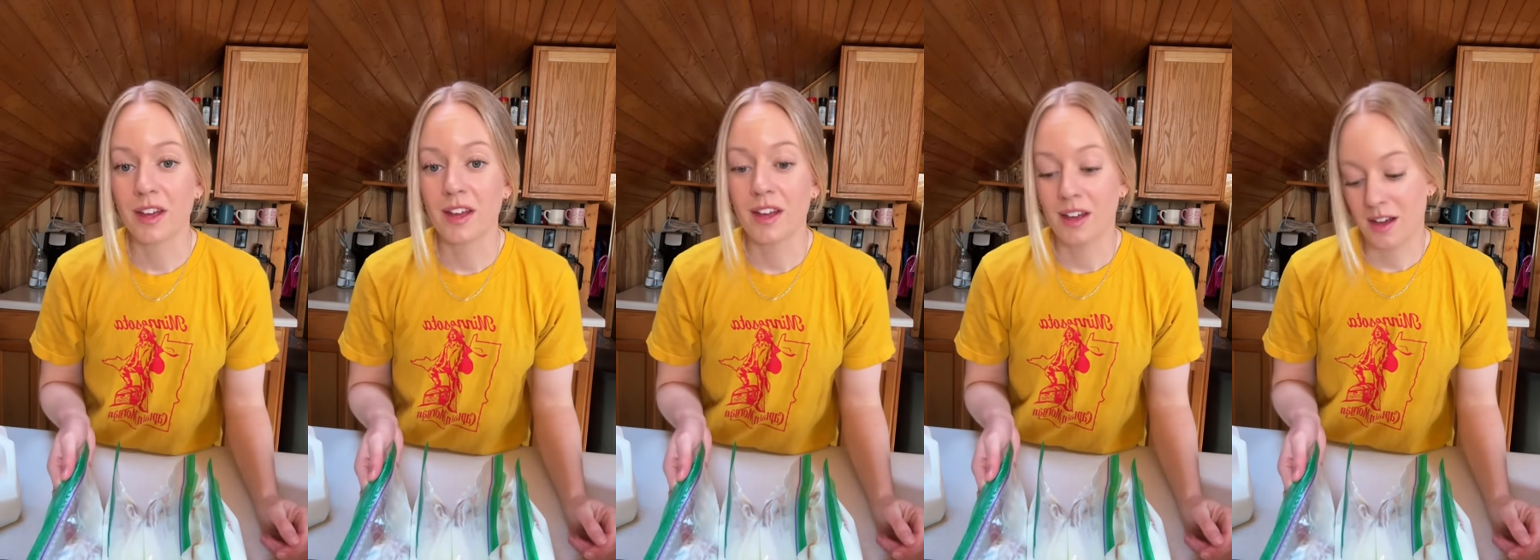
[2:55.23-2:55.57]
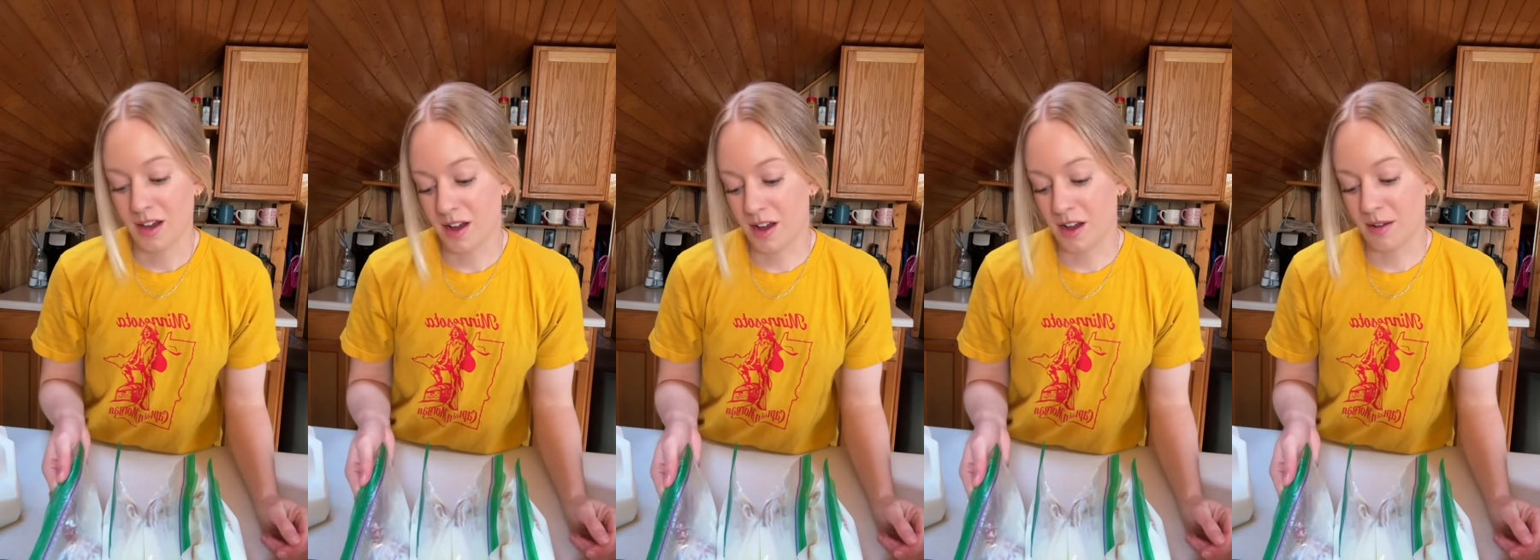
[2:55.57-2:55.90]

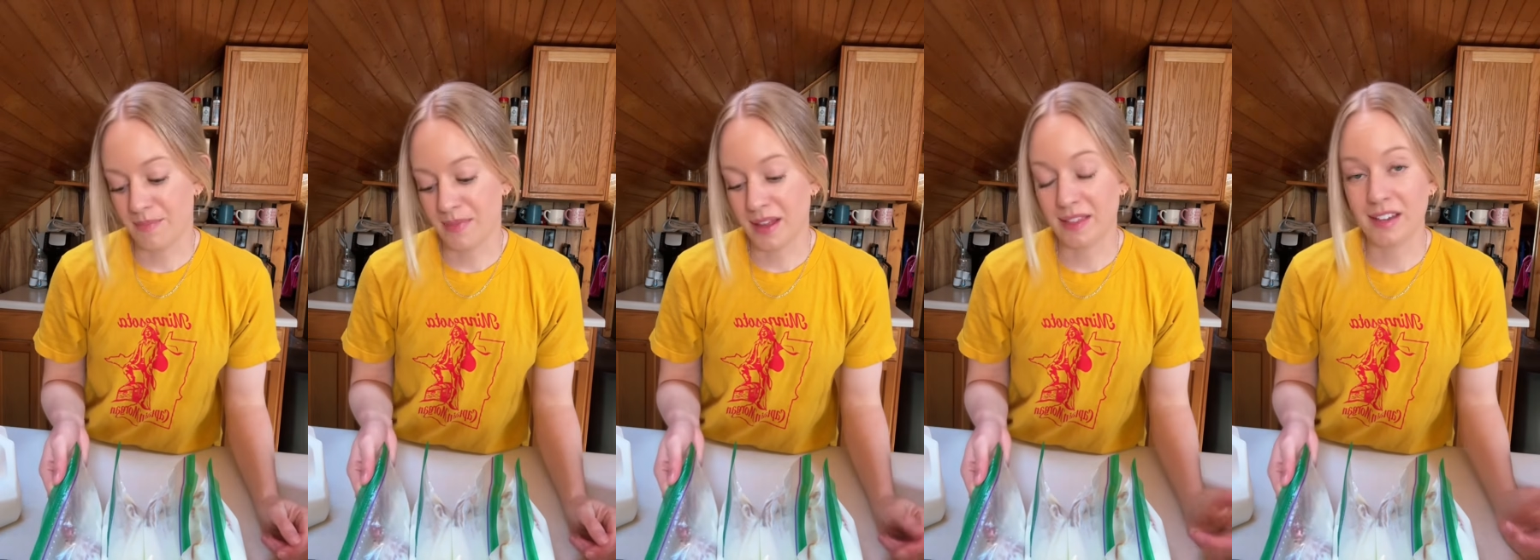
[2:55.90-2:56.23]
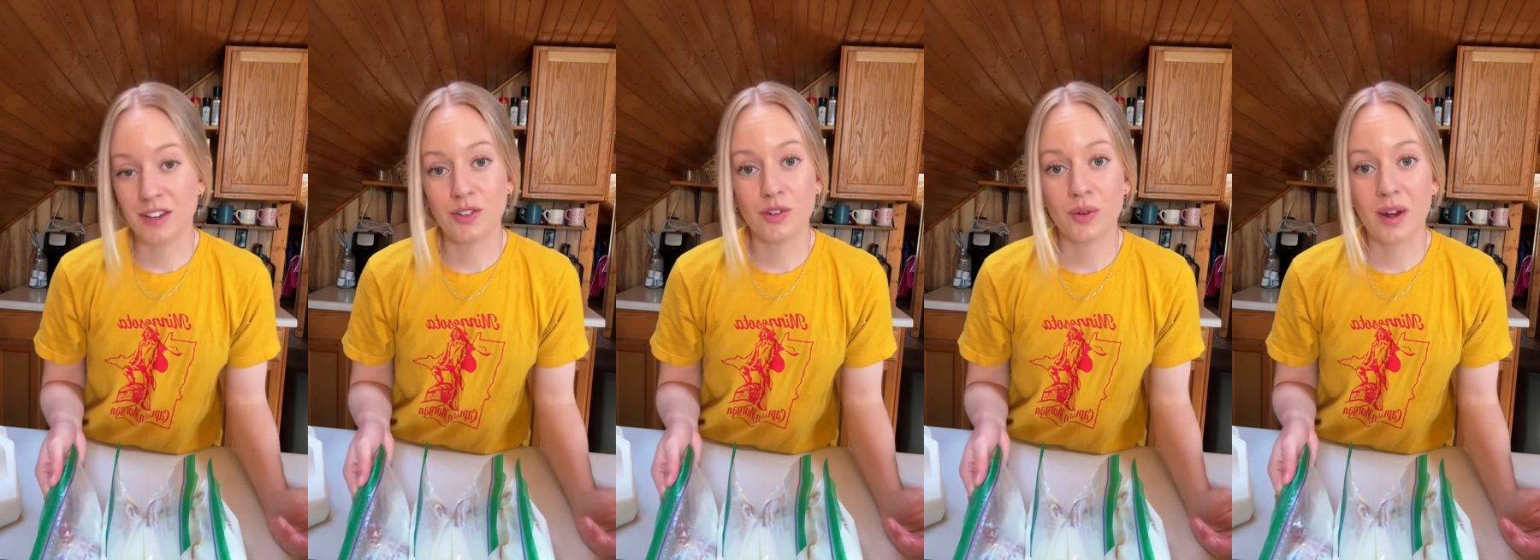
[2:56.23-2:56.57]
And then
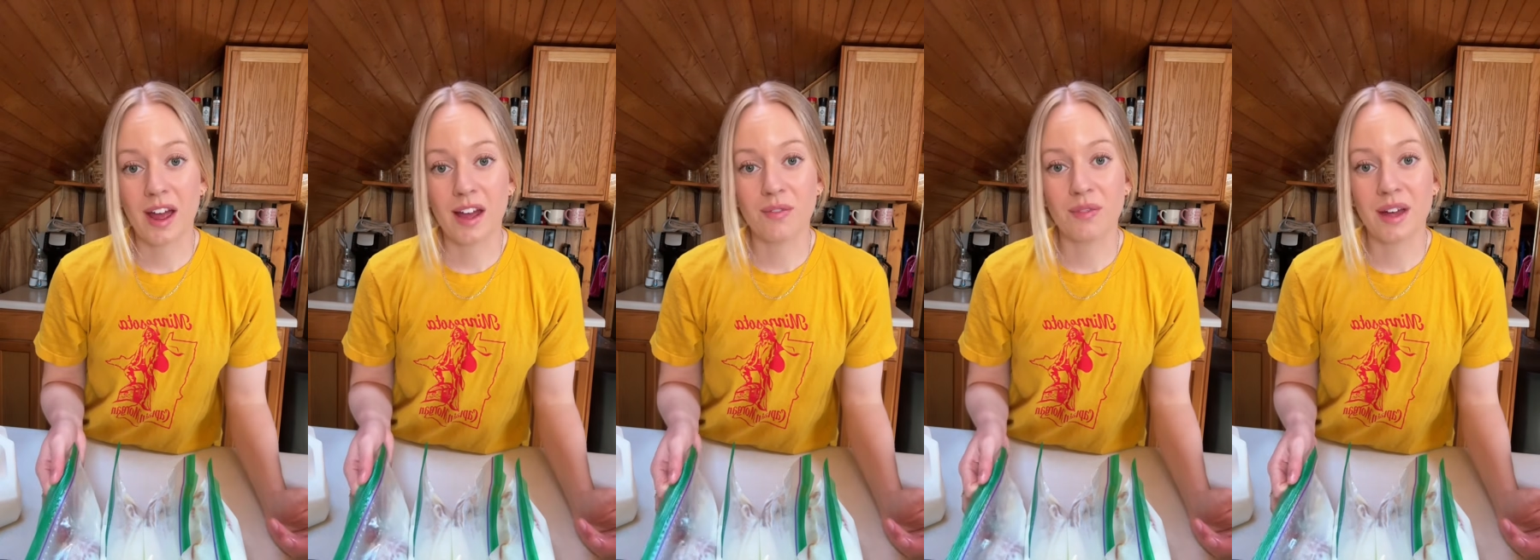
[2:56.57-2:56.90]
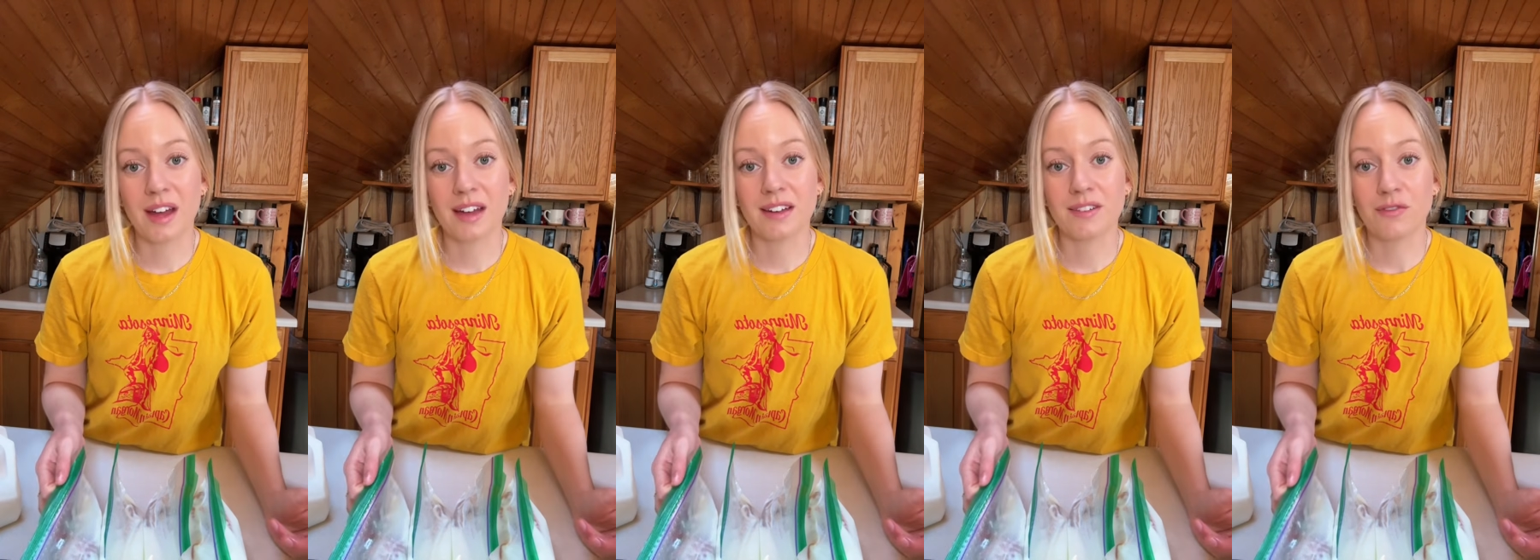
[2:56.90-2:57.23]
you don't have
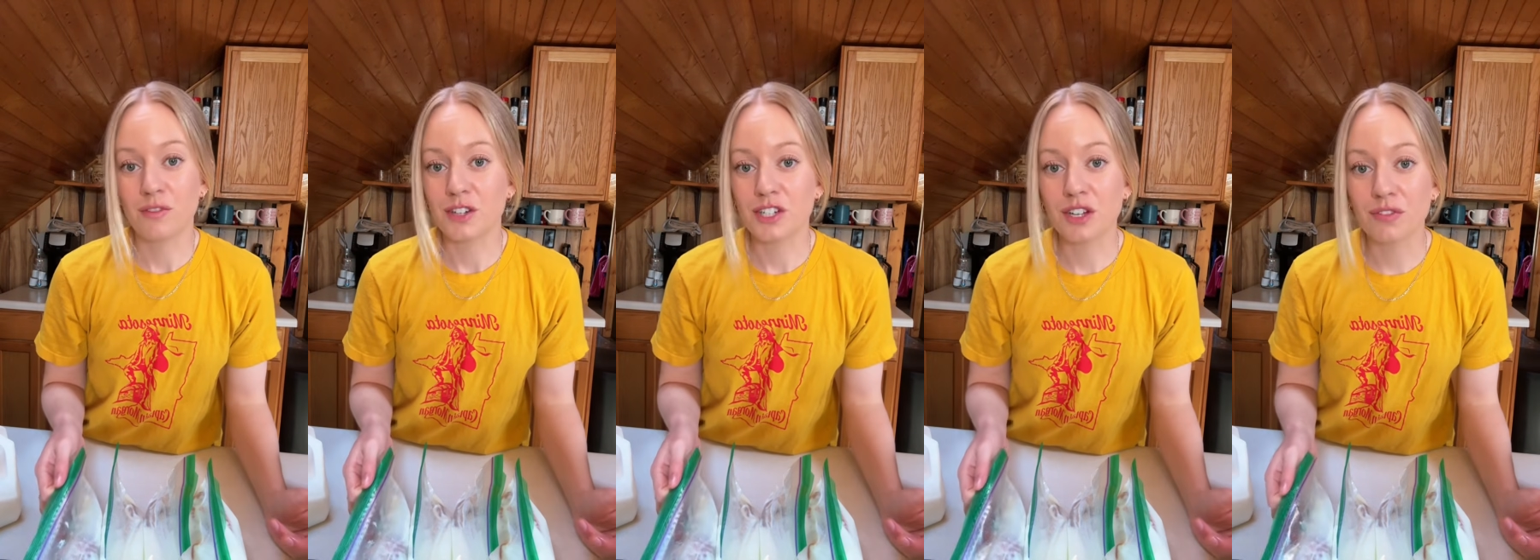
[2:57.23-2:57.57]
that fishy